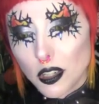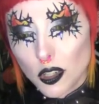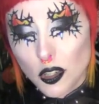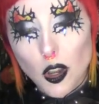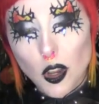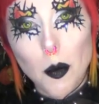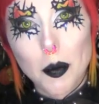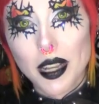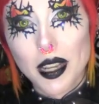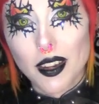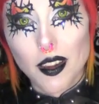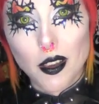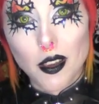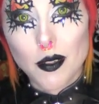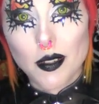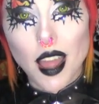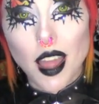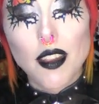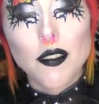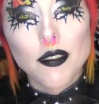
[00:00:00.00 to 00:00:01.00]

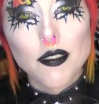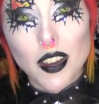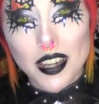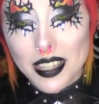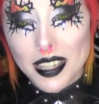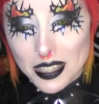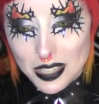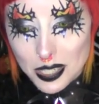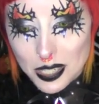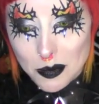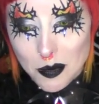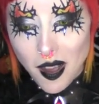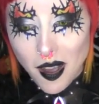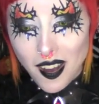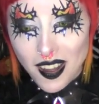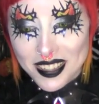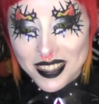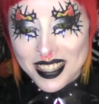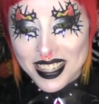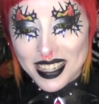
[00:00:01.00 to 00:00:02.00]
Zopiclone like fucking
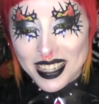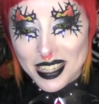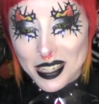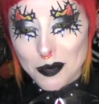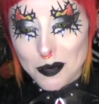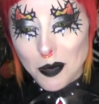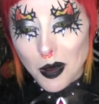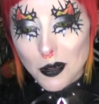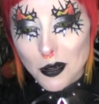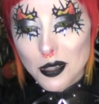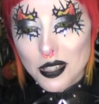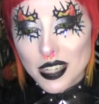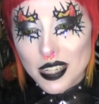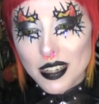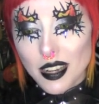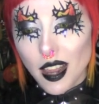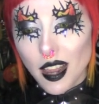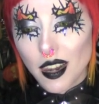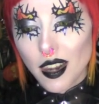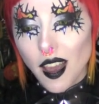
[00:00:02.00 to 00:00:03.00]
Smarties,
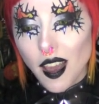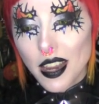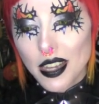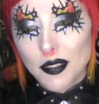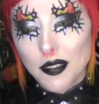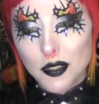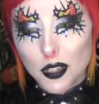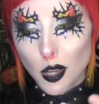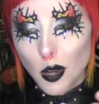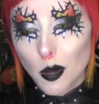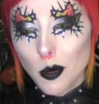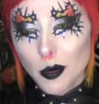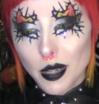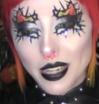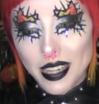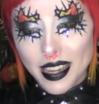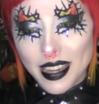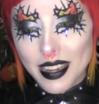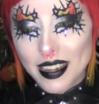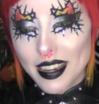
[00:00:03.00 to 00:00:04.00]
posted a line of
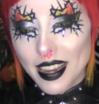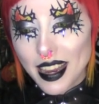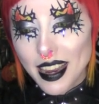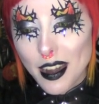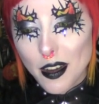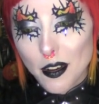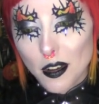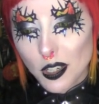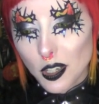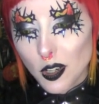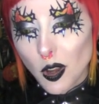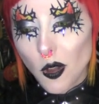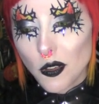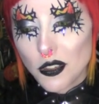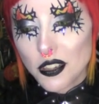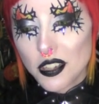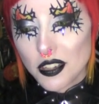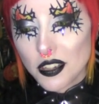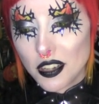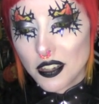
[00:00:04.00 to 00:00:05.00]
totally incoherent
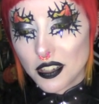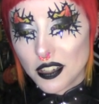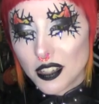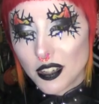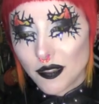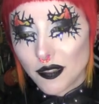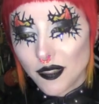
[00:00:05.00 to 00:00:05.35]
consonants to